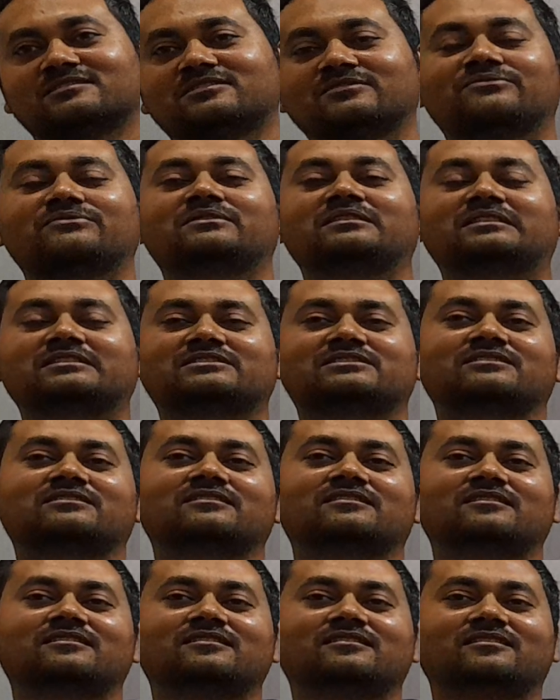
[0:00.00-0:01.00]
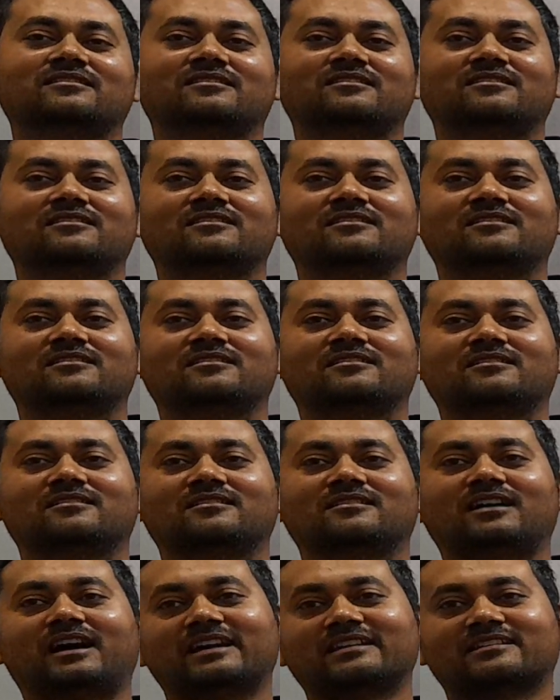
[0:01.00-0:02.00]
definition
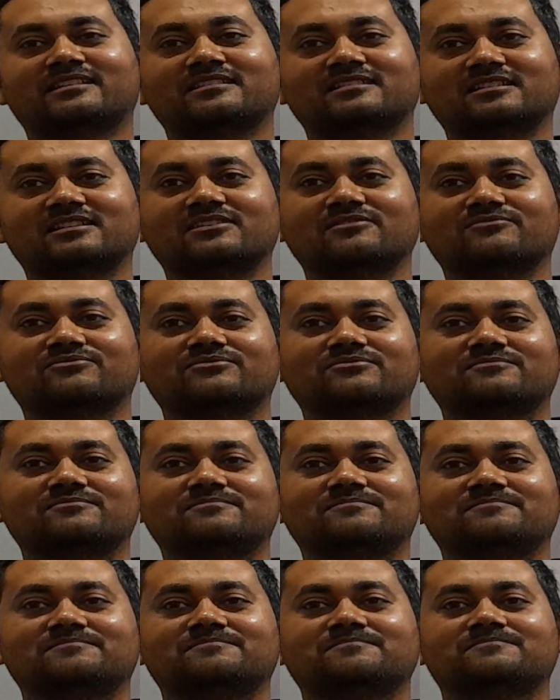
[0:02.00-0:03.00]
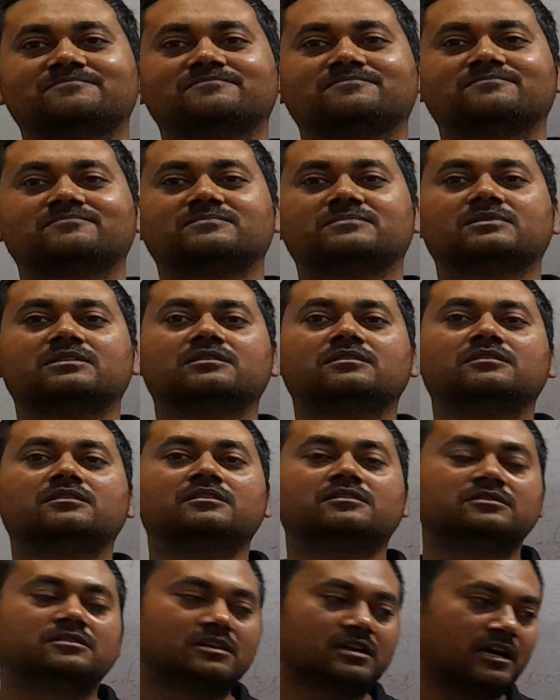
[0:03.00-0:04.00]
I can give.
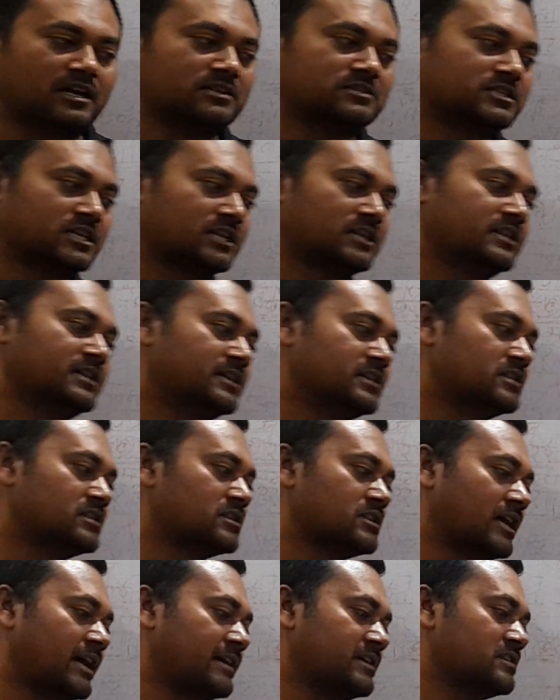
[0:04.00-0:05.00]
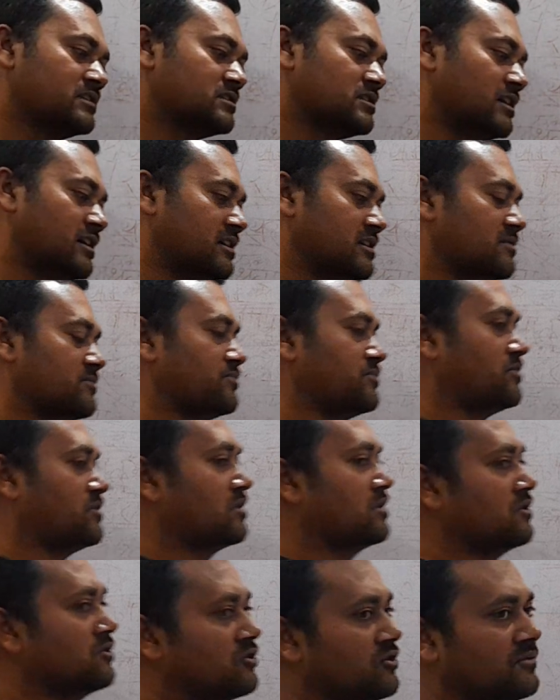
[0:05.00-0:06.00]
The alternate rise and
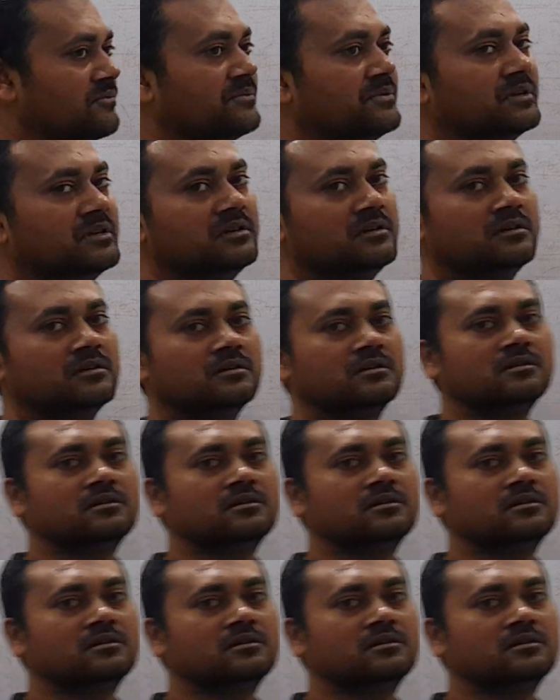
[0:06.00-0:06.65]
fall of the